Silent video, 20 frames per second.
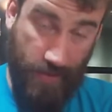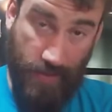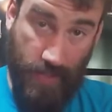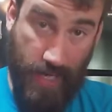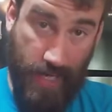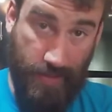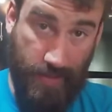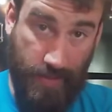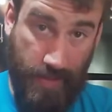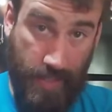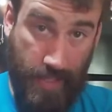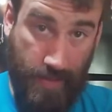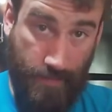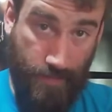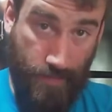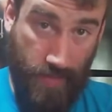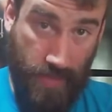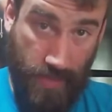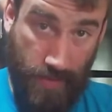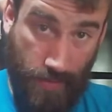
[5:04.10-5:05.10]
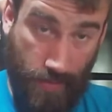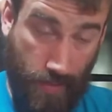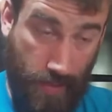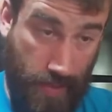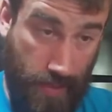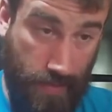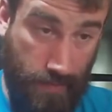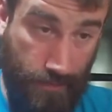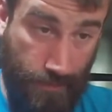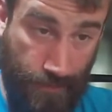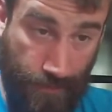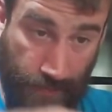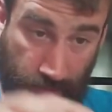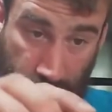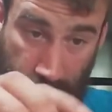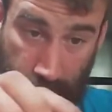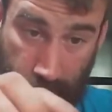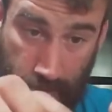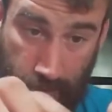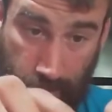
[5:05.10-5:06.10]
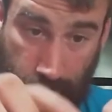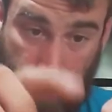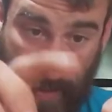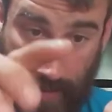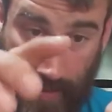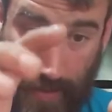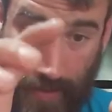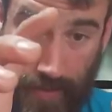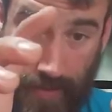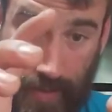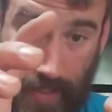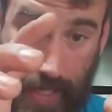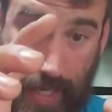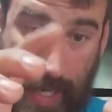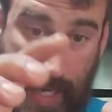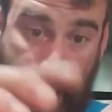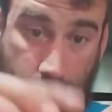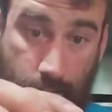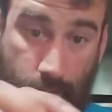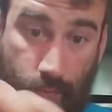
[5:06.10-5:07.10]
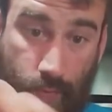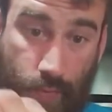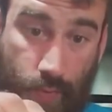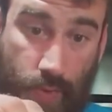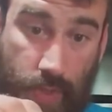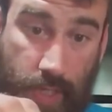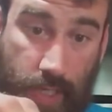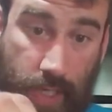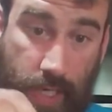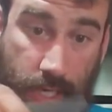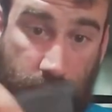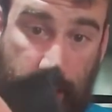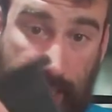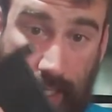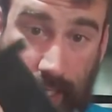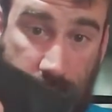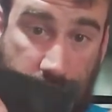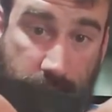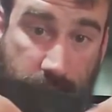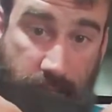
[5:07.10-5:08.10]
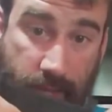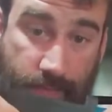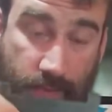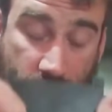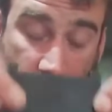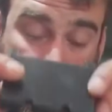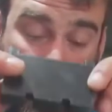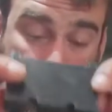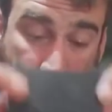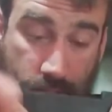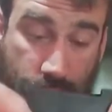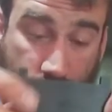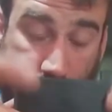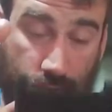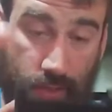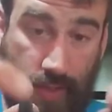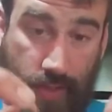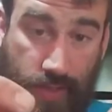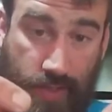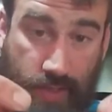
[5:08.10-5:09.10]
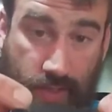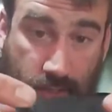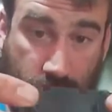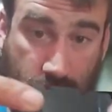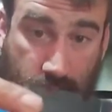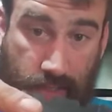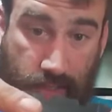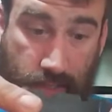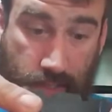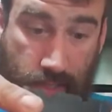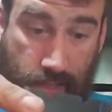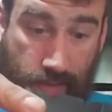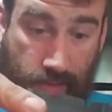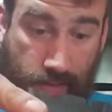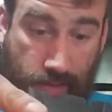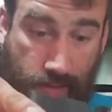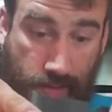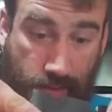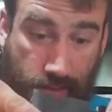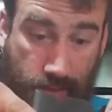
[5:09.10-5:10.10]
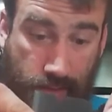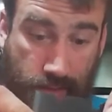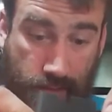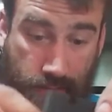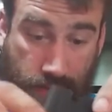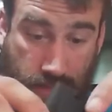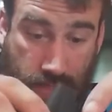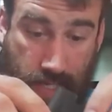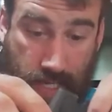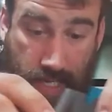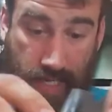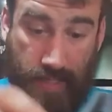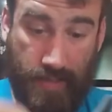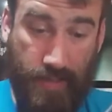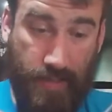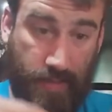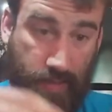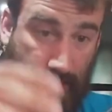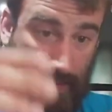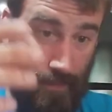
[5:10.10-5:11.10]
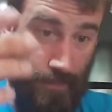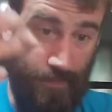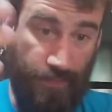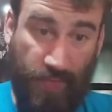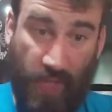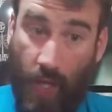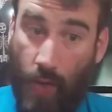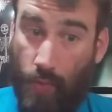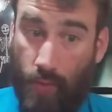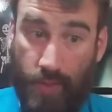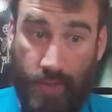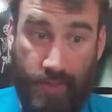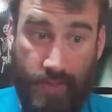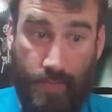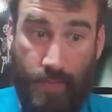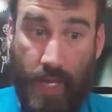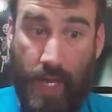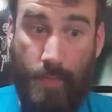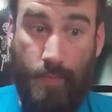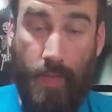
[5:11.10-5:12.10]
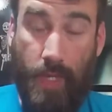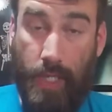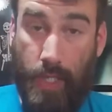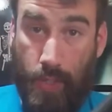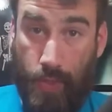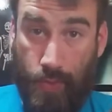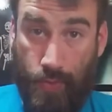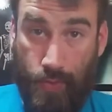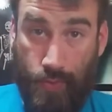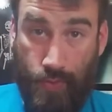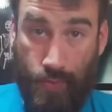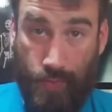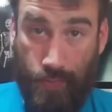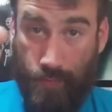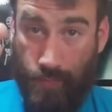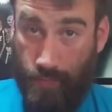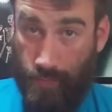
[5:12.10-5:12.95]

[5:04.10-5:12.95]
chassis at Butte Creek. And when I got it, he gave me an extra skid here in case I wanted to mount my own